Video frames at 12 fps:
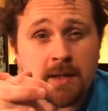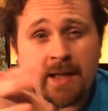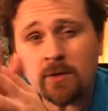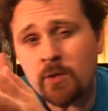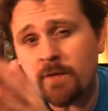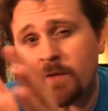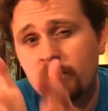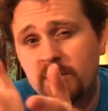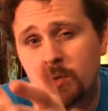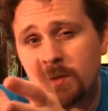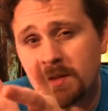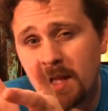I don't know if I'll be
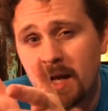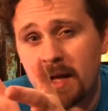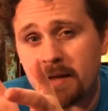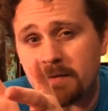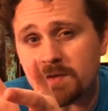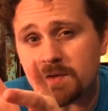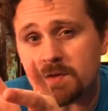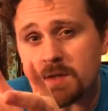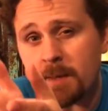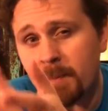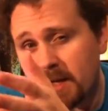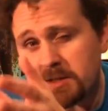doing lives. I
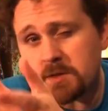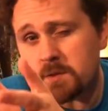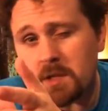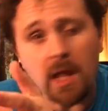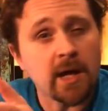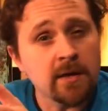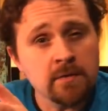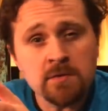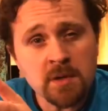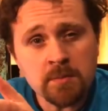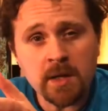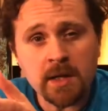might do a live, I
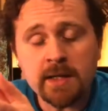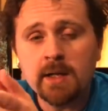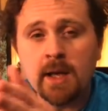might.